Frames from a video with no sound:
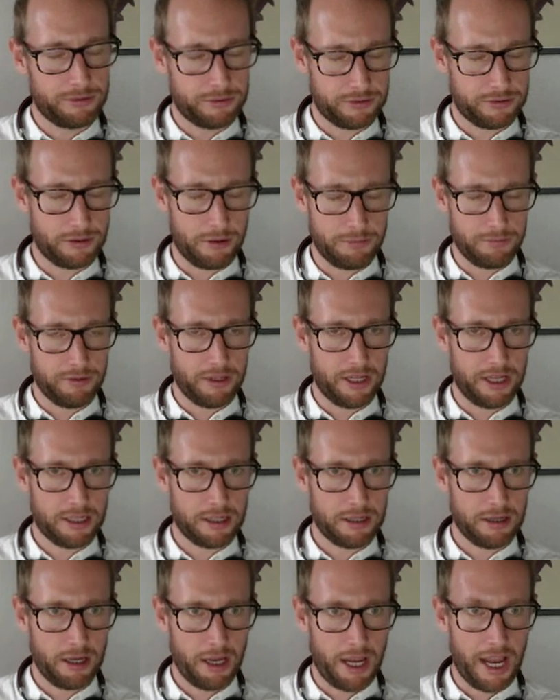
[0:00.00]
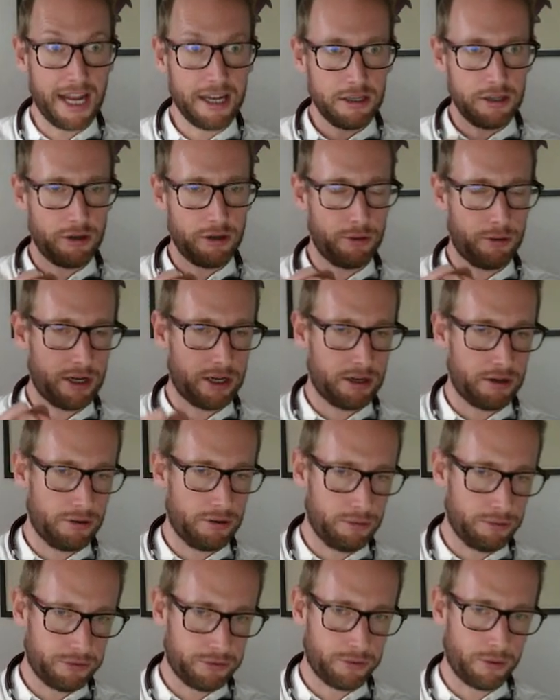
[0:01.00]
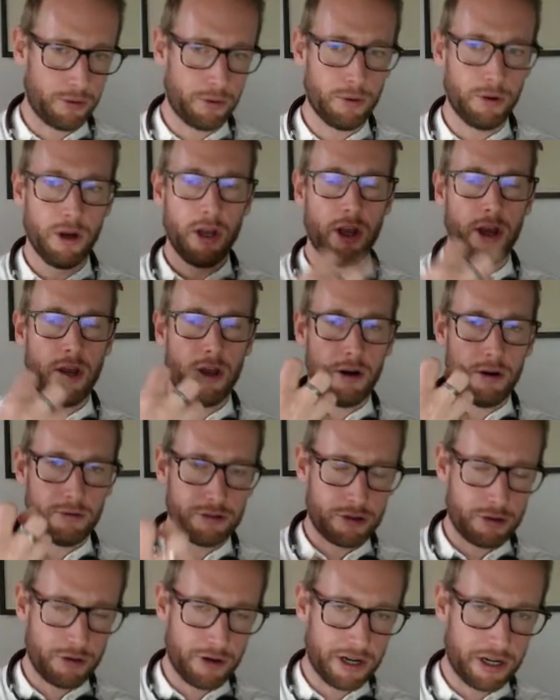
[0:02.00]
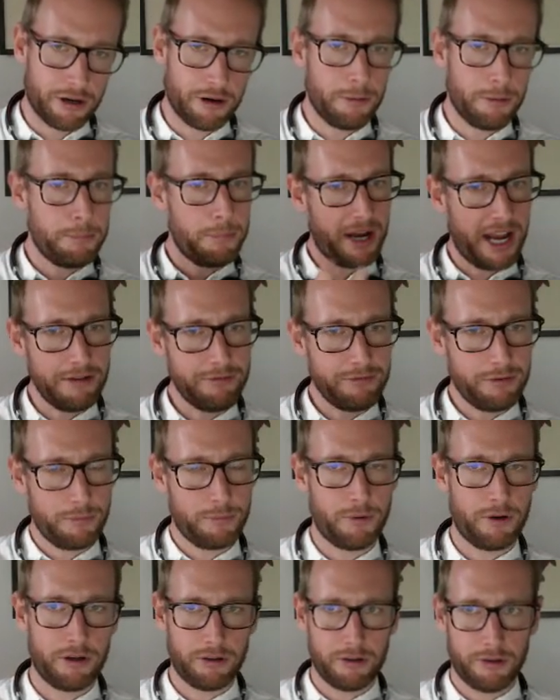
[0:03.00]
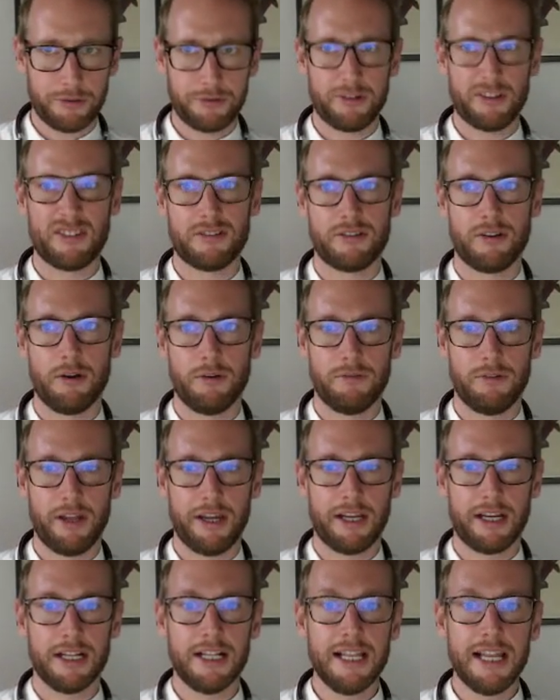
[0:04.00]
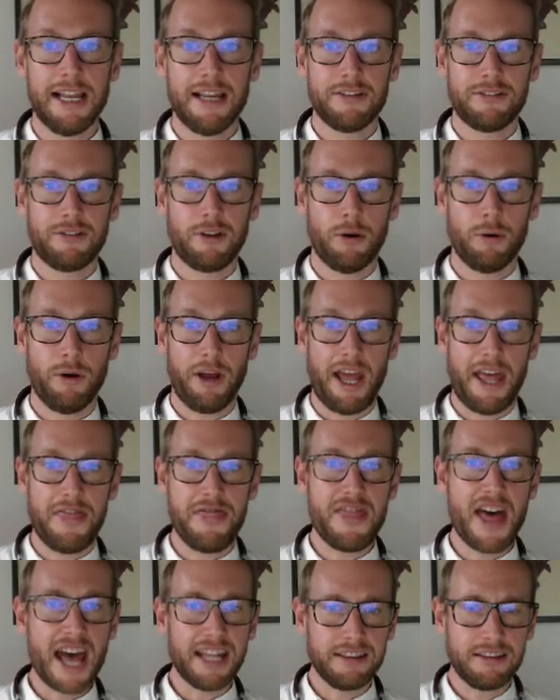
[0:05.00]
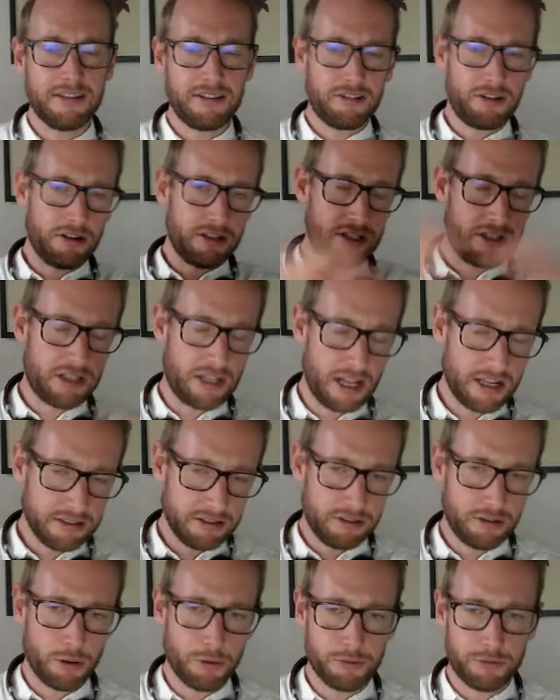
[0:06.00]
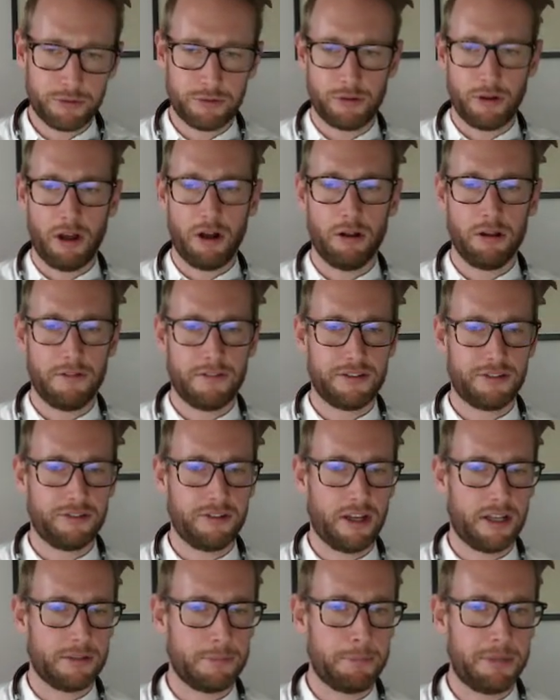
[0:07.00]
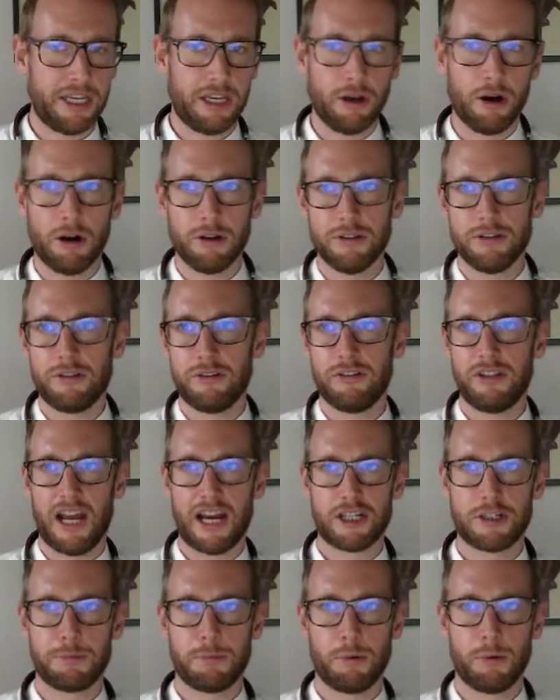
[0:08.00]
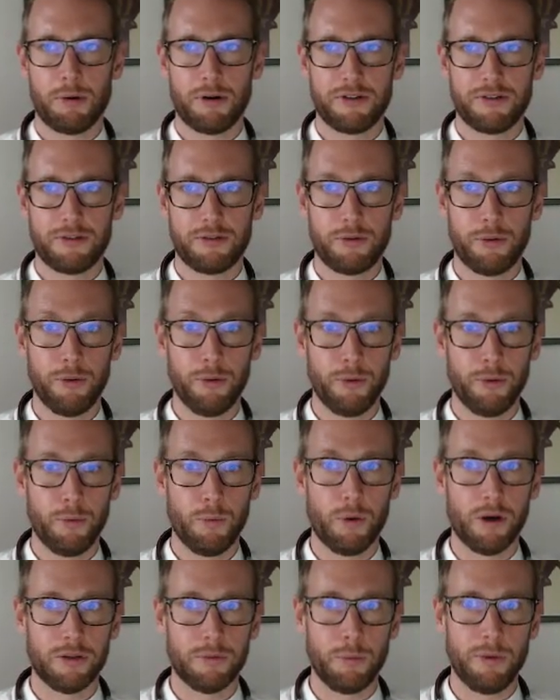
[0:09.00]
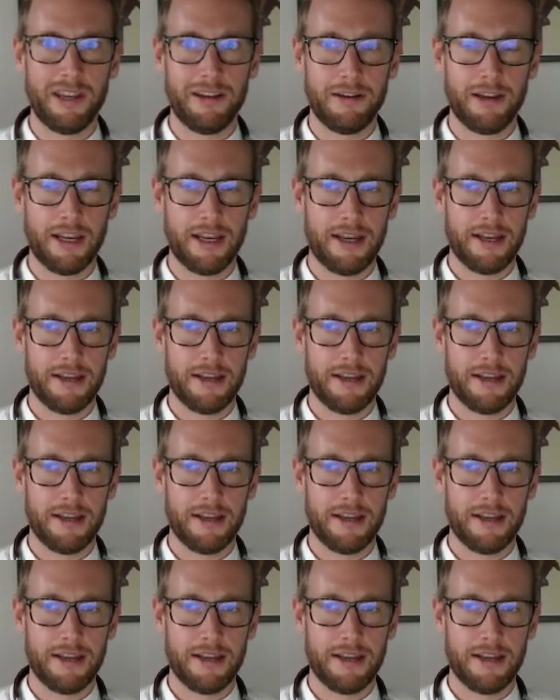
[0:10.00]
Snowflake, and you can also trigger Python workloads in Snowflake. So, and that goes all of a sudden beyond dashboards to what we